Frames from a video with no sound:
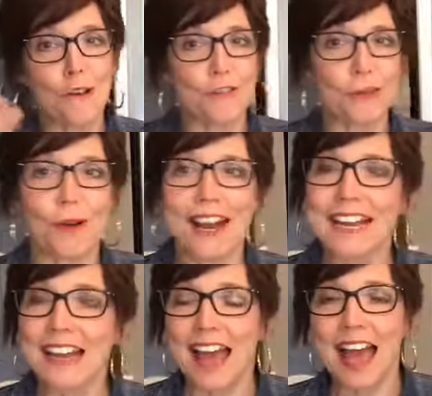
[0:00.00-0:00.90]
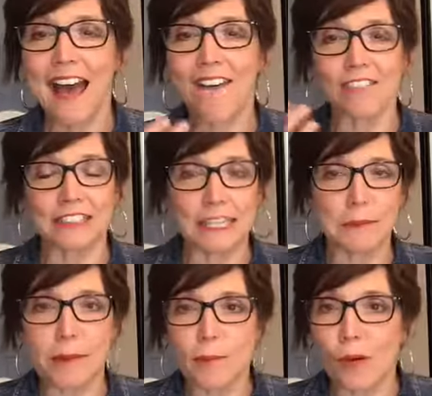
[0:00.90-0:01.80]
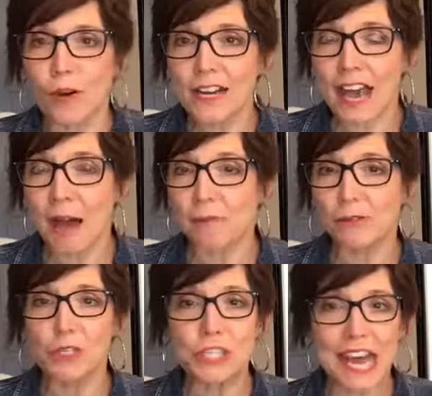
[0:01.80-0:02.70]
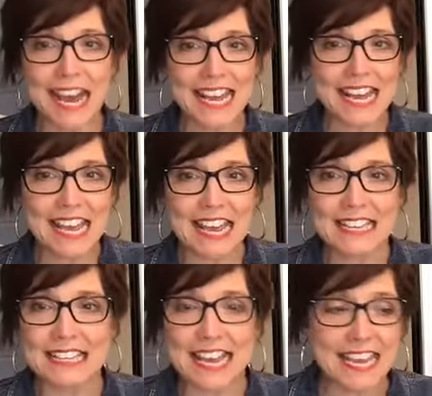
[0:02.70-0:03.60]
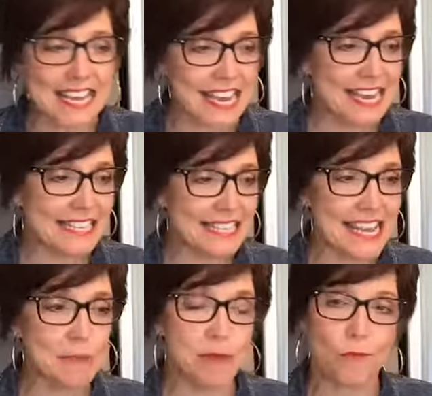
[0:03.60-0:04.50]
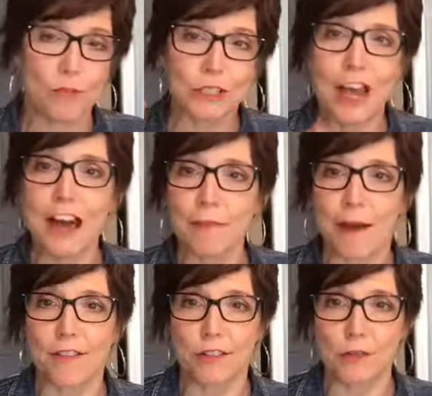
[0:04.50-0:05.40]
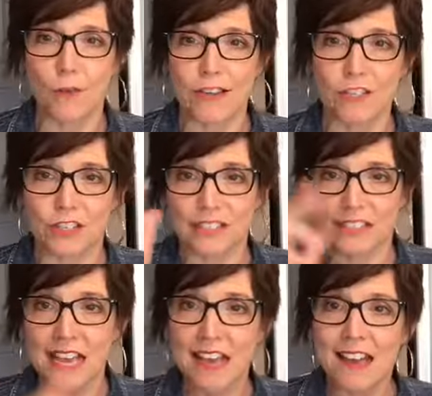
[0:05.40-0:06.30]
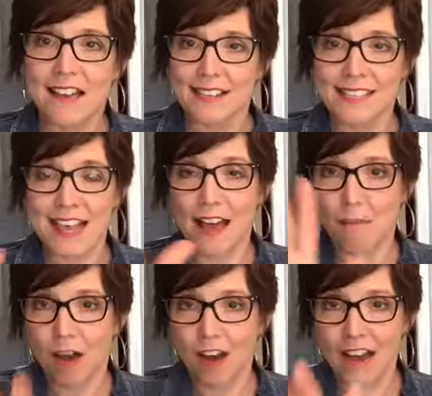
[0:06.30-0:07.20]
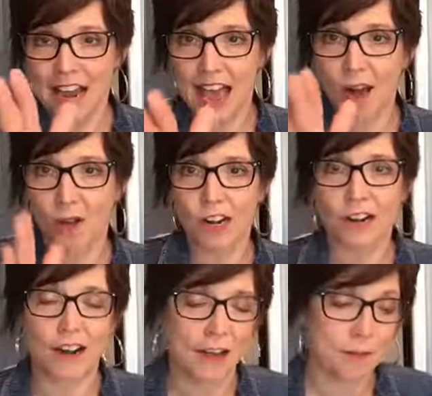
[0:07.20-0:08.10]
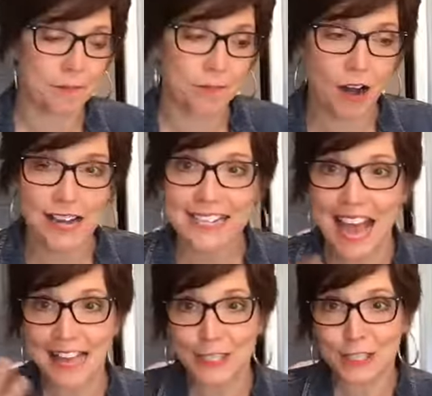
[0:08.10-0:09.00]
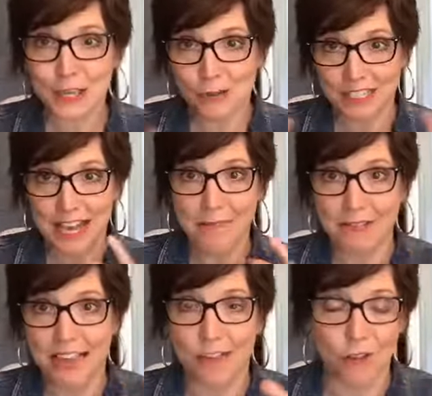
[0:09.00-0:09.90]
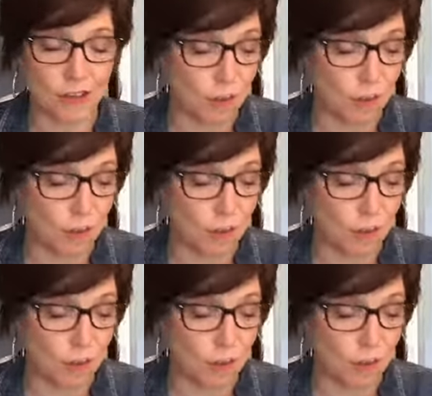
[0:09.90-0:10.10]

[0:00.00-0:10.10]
if you want to have a little bit more to help you study and dig in deep, and we'll talk about those questions some on our um, broadcast too, our time together in the